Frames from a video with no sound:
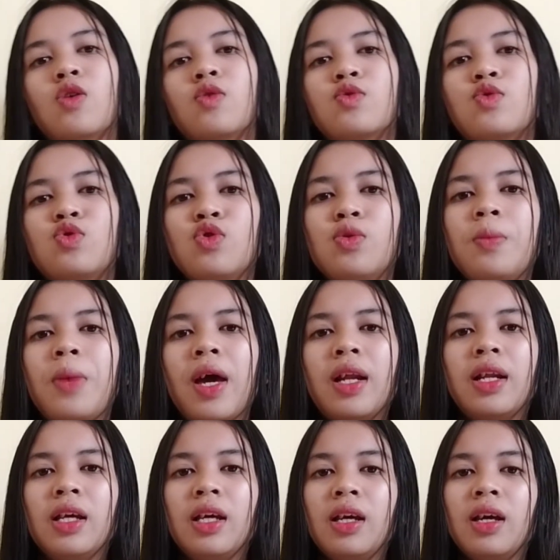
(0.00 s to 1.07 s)
To
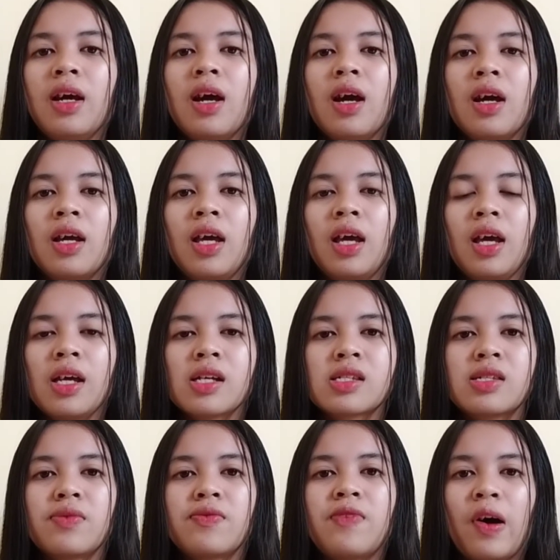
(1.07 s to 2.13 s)
many, he is
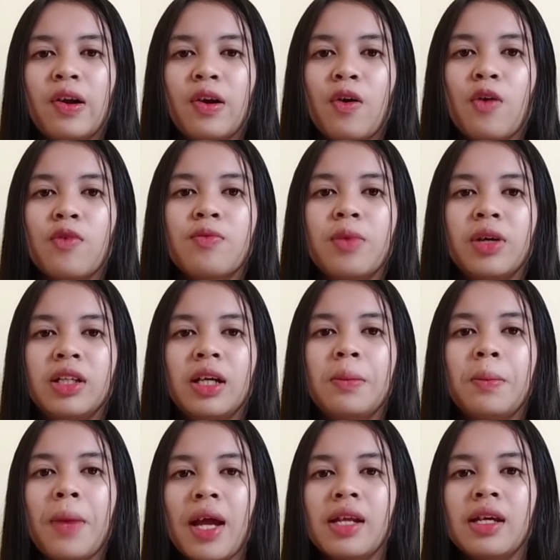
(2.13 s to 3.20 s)
the father of modern
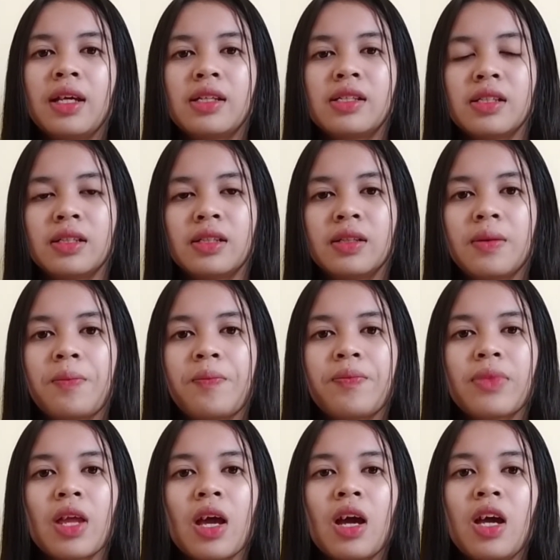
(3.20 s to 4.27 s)
medicine.
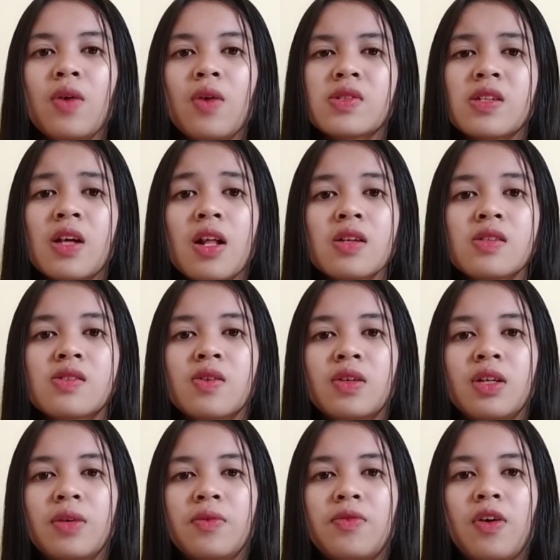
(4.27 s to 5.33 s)
He was also
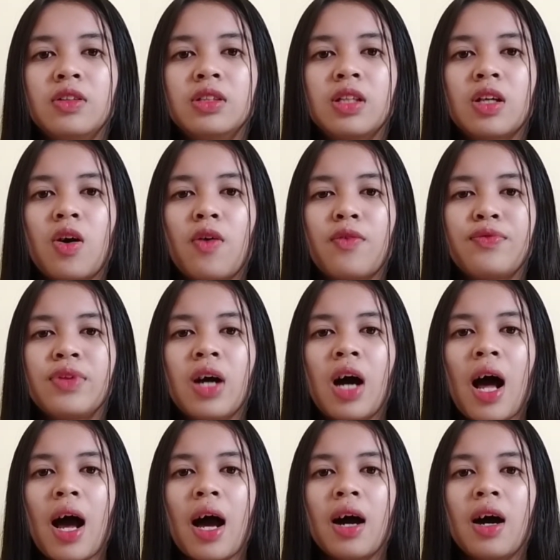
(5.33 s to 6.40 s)
the founder of the
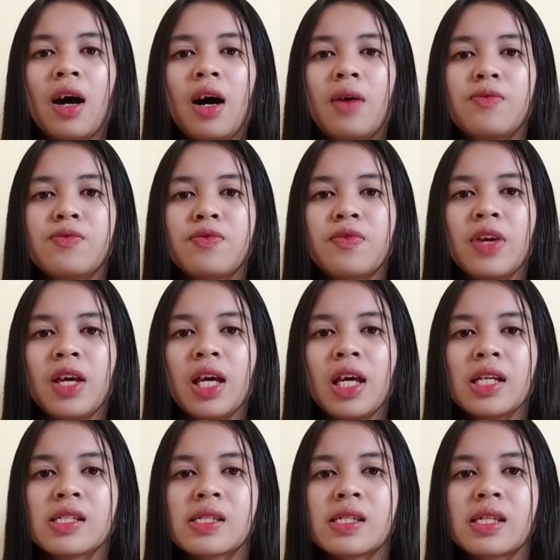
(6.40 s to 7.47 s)

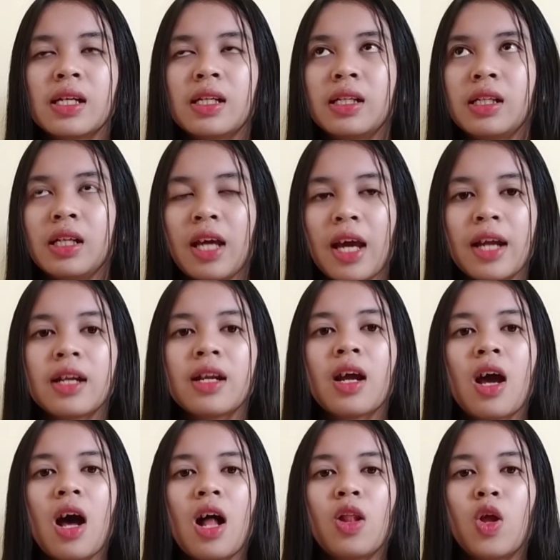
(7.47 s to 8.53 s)

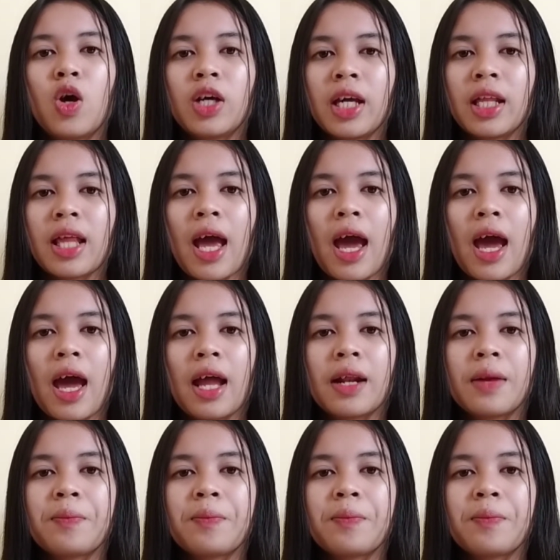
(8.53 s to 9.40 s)
Avicennian logic and